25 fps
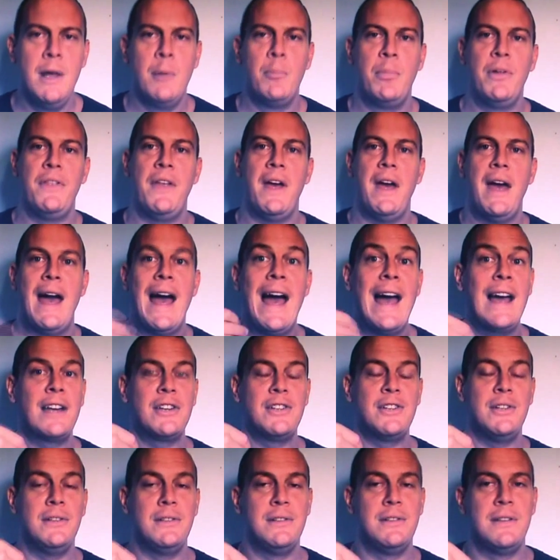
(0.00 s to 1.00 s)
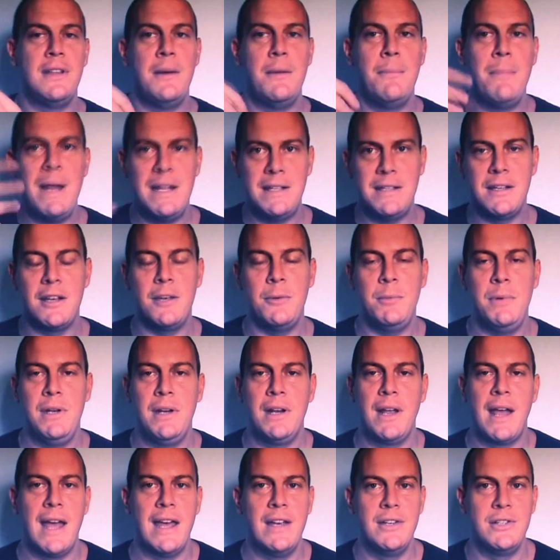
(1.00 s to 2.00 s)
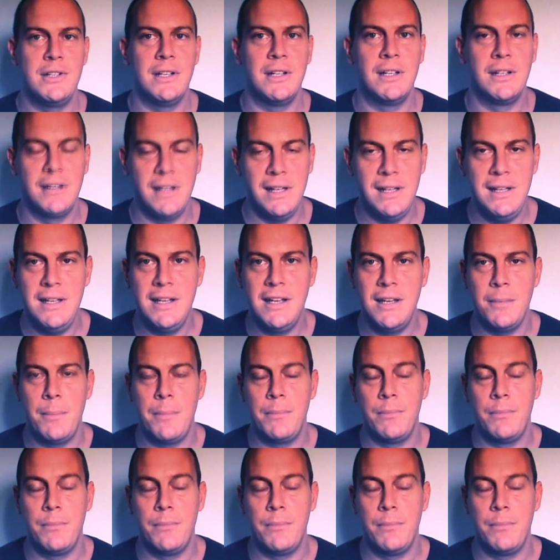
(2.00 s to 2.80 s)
but their actions and their meta-communication clearly